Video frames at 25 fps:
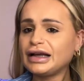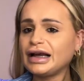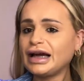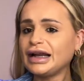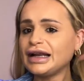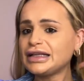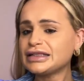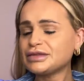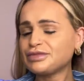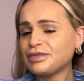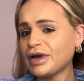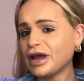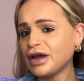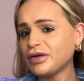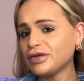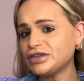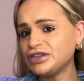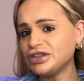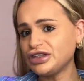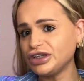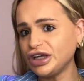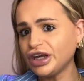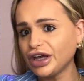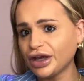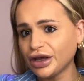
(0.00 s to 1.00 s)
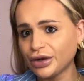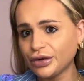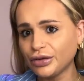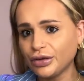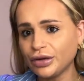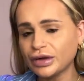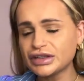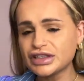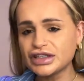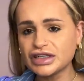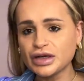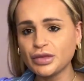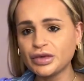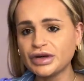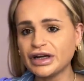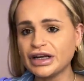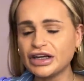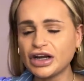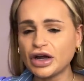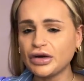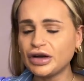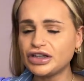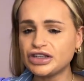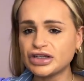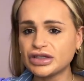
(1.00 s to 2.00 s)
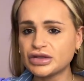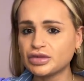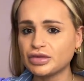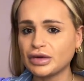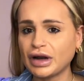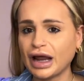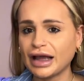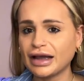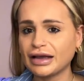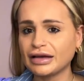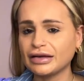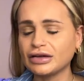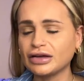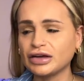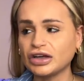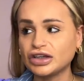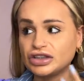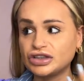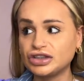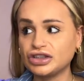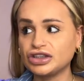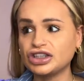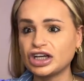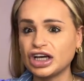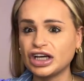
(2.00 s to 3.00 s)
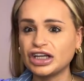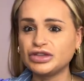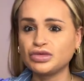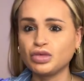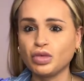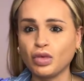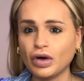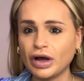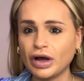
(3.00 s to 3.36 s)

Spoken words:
And it was new, someone had only just like, had